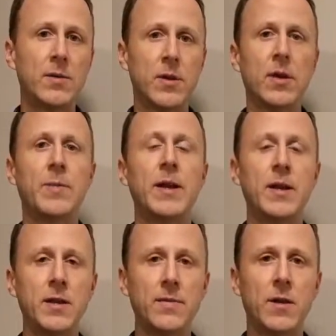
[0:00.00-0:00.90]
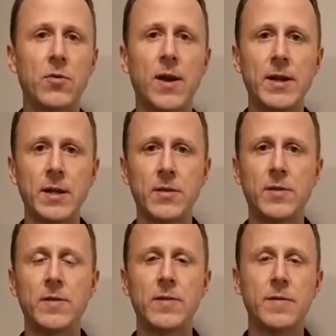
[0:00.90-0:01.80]
think about any of the chronic
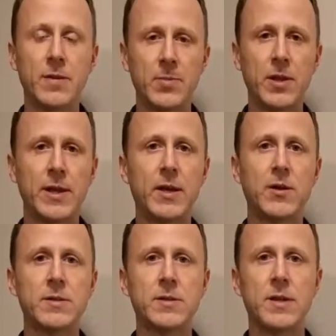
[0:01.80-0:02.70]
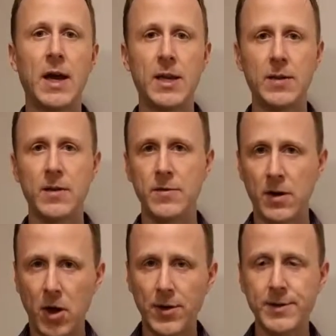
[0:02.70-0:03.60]
illnesses that plague our society, things
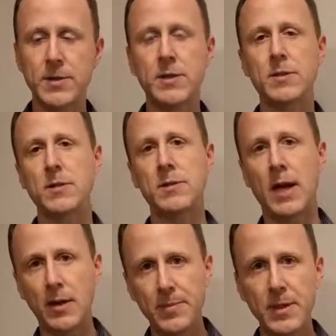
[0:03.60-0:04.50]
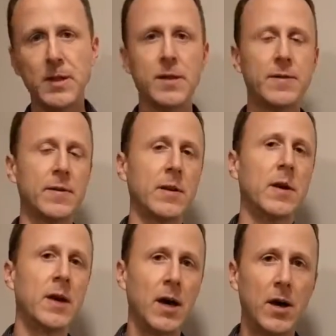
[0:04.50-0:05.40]
like heart disease and diabetes and
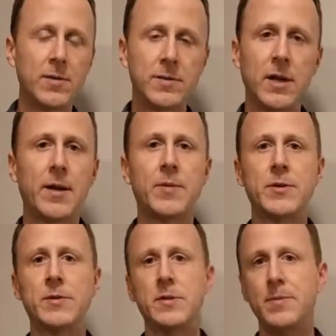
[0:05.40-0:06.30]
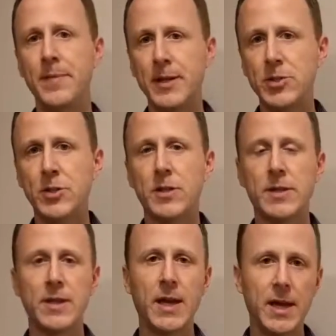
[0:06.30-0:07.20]
Alzheimer's and dementia
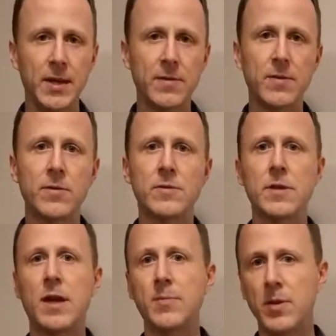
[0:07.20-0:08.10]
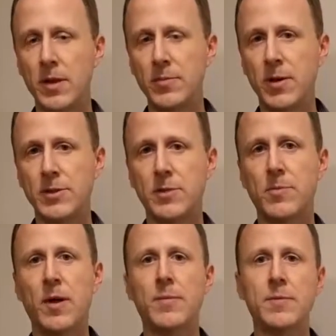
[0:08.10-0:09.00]
and cancers and high blood pressure
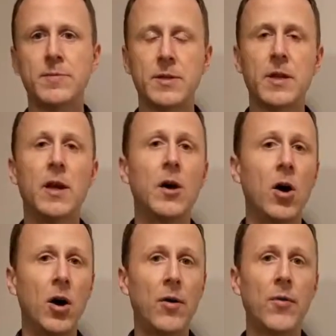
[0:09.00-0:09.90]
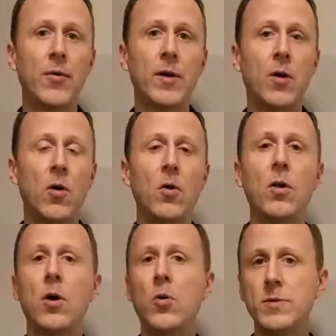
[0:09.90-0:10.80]
problems and a
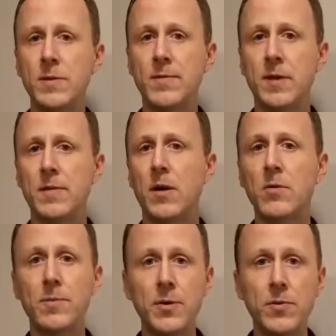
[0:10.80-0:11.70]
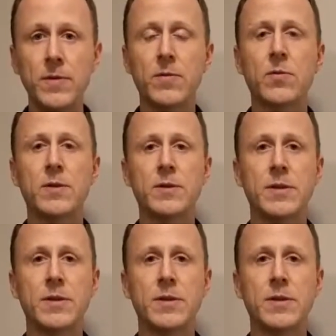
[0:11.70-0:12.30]
whole host of things, autoimmune disorders